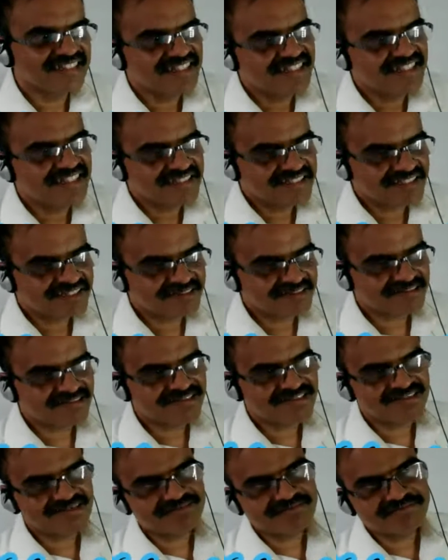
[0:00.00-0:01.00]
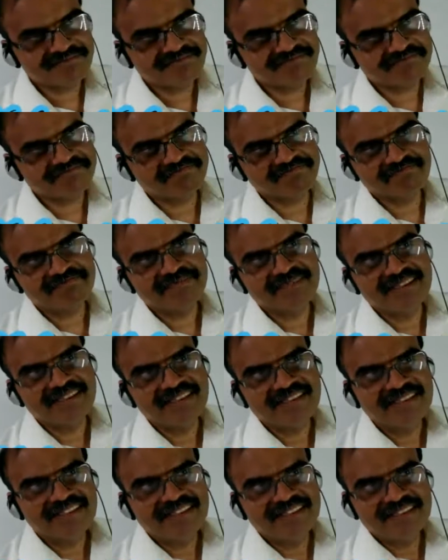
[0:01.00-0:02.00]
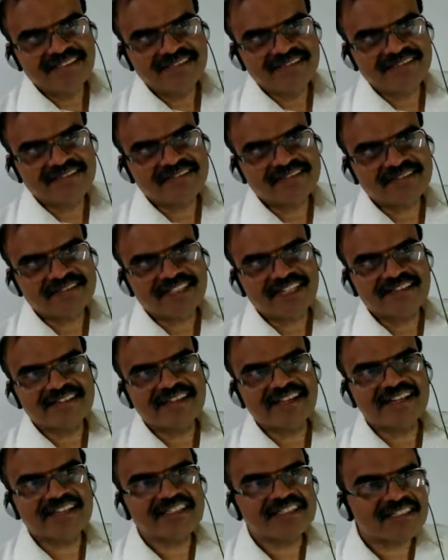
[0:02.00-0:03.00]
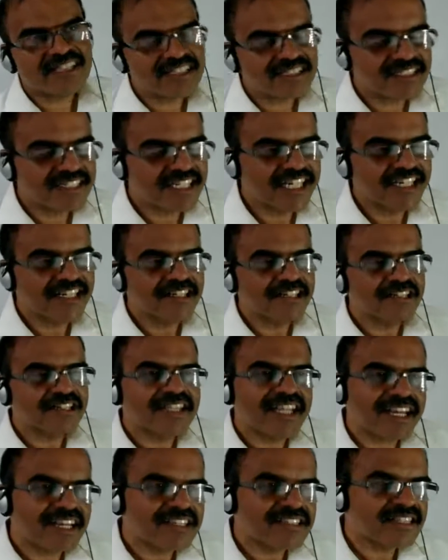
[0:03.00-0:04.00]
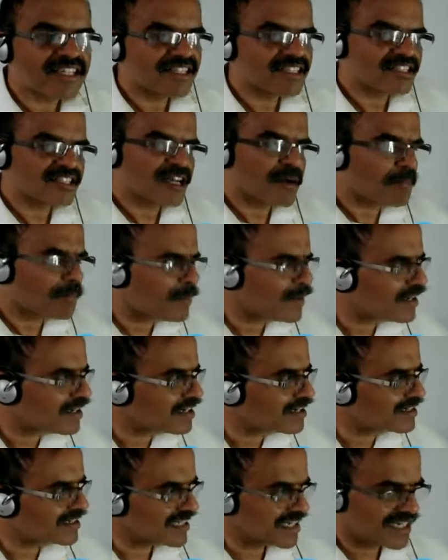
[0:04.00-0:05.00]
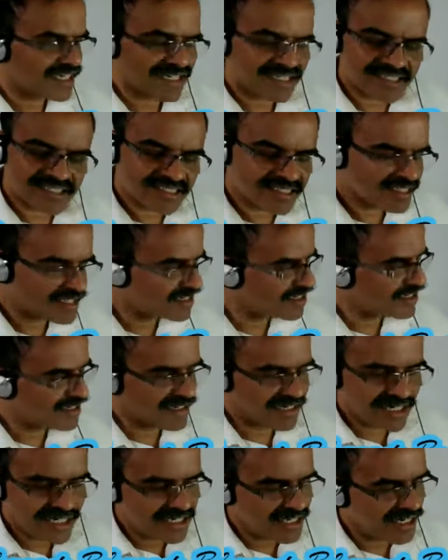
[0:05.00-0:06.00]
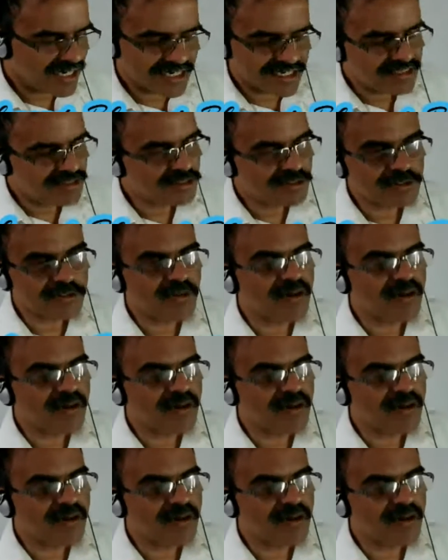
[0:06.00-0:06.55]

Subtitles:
So that there is that dinner, there is that supper, and I don't know.